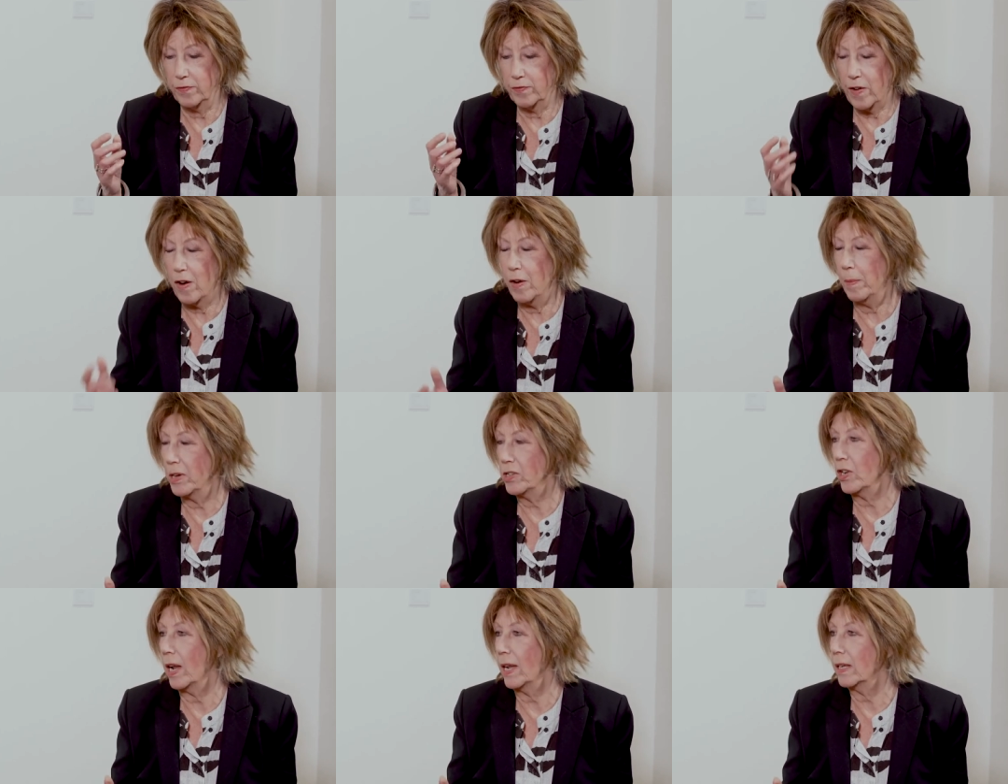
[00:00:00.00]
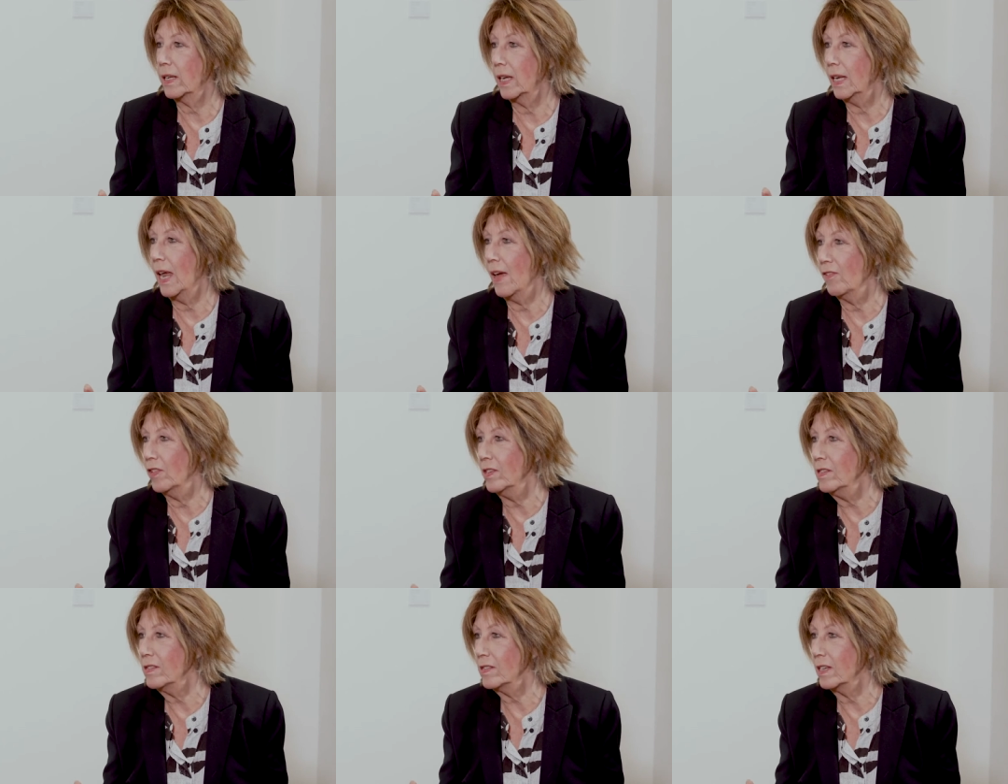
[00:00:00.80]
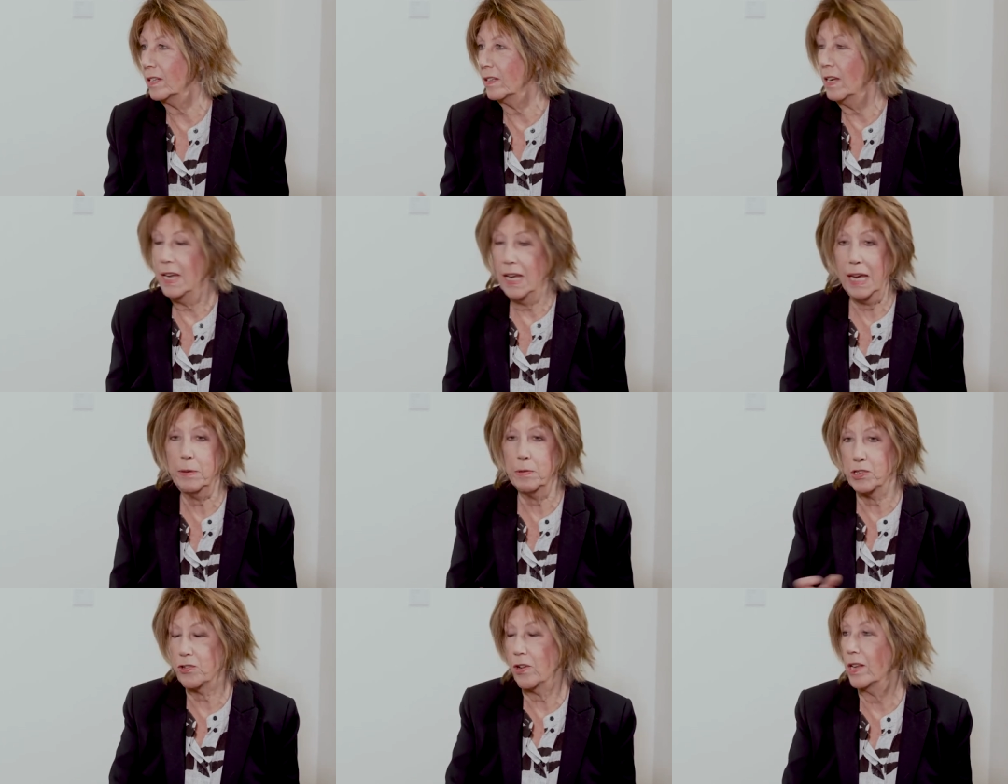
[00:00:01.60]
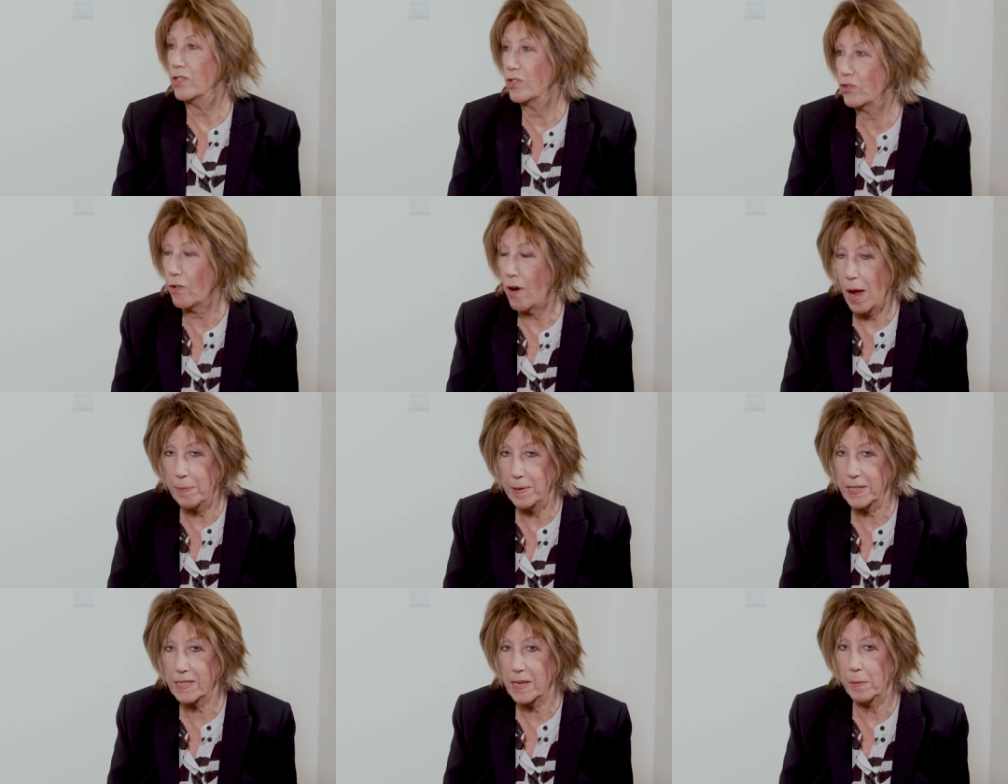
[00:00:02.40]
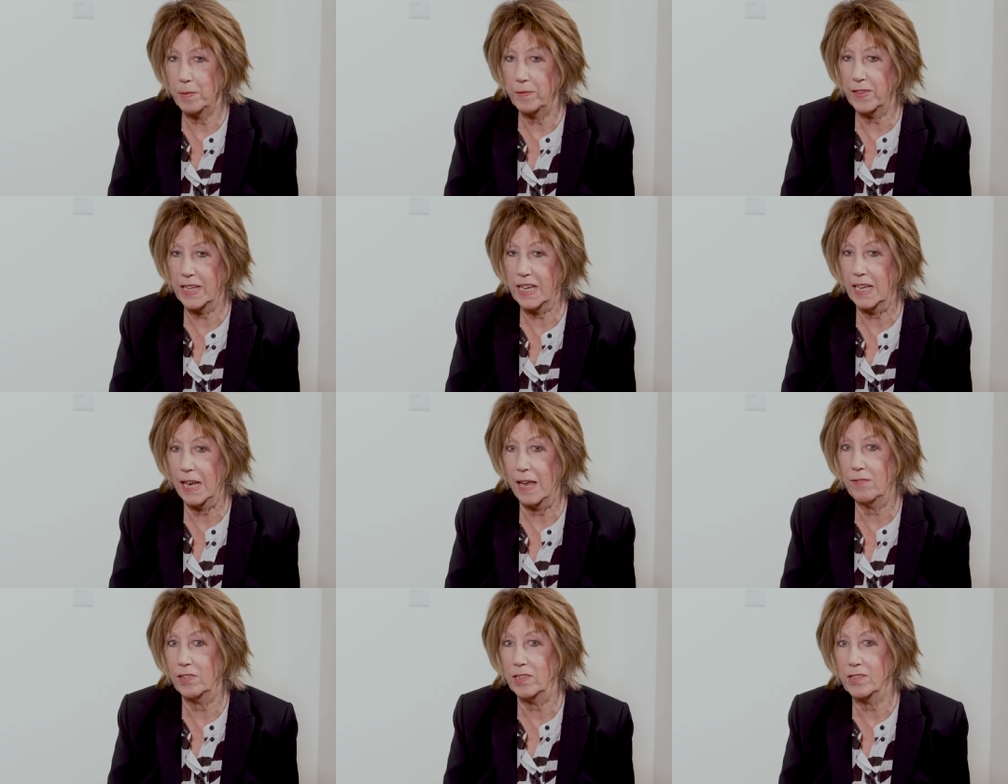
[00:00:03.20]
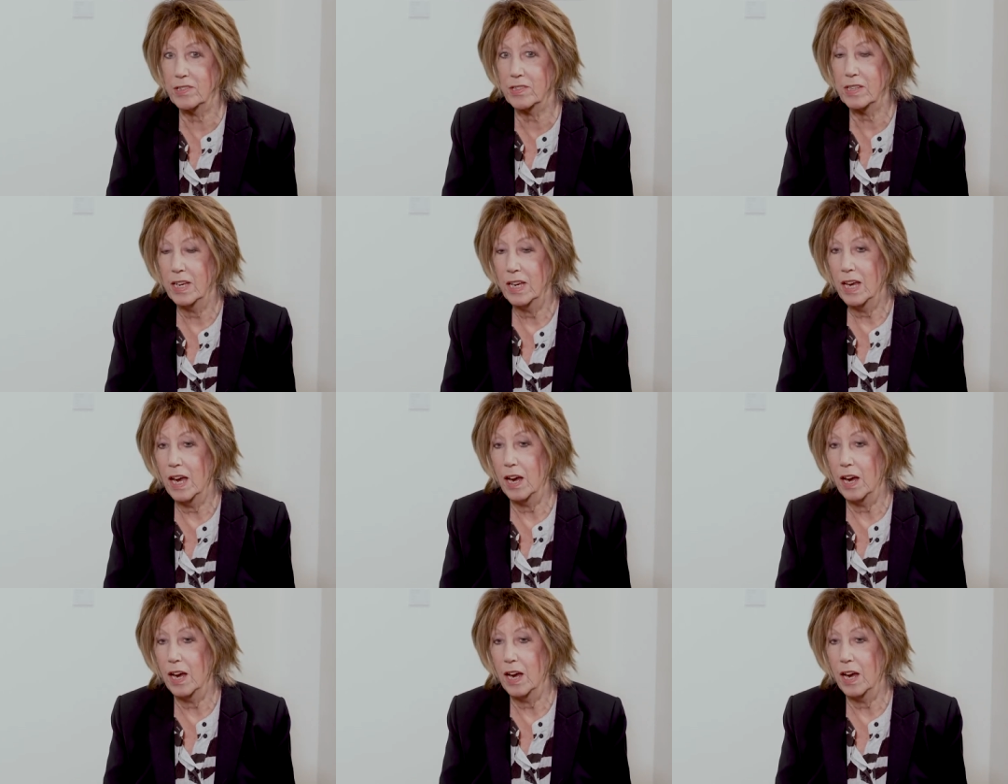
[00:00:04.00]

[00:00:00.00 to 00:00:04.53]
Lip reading: very much like Gil Evans, and he was transcribing some of the Gil Evans